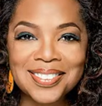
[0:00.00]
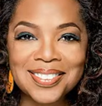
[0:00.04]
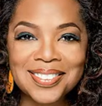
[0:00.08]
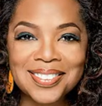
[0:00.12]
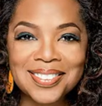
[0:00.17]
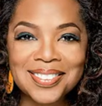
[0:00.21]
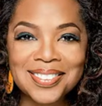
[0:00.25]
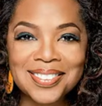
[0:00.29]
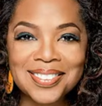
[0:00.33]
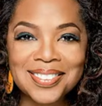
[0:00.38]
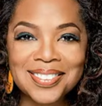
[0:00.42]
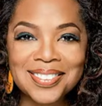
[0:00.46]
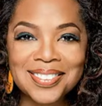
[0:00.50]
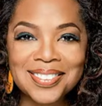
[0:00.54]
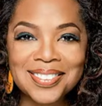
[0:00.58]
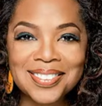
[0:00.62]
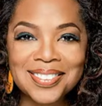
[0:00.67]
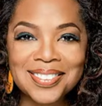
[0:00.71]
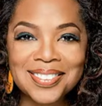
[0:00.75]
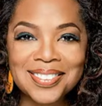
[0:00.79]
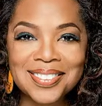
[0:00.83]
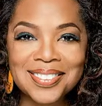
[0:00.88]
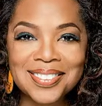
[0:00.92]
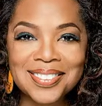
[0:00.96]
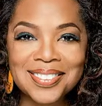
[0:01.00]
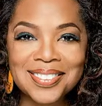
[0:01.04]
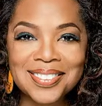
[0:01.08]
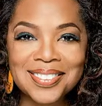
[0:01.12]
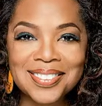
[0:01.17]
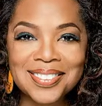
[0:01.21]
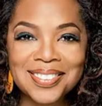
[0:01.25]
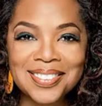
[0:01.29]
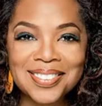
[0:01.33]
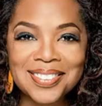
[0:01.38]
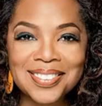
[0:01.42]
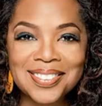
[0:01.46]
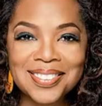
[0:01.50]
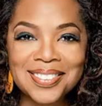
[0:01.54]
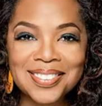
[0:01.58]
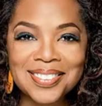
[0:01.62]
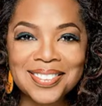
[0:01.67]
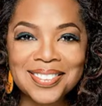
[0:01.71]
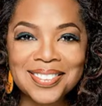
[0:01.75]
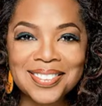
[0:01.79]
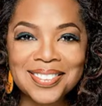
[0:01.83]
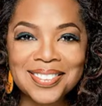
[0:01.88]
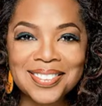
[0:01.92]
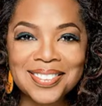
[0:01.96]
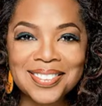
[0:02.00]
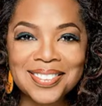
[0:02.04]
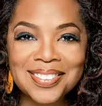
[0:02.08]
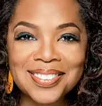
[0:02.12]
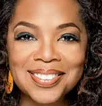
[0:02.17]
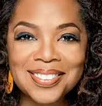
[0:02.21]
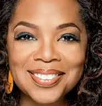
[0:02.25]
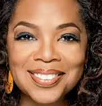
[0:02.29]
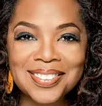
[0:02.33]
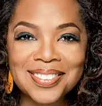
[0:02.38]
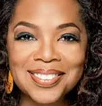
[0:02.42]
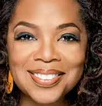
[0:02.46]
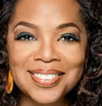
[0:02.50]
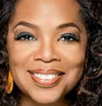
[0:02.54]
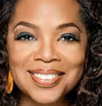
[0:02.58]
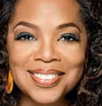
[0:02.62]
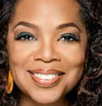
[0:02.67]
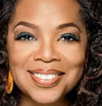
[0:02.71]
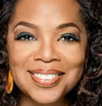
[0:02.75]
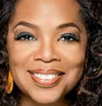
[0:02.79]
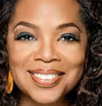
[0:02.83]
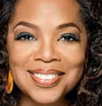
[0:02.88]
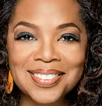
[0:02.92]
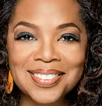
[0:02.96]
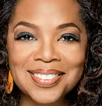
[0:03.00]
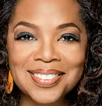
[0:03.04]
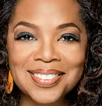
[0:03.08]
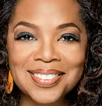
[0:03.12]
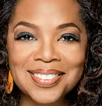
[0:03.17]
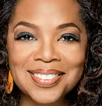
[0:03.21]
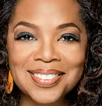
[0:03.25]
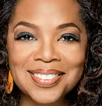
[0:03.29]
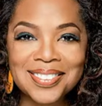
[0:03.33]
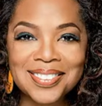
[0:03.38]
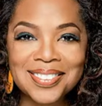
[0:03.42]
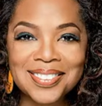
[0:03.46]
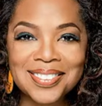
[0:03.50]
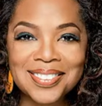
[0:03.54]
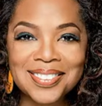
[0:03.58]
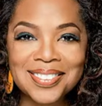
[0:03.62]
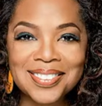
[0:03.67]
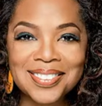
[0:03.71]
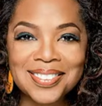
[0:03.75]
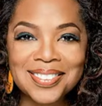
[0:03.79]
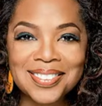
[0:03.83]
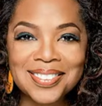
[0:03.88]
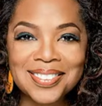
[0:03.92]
[no speech]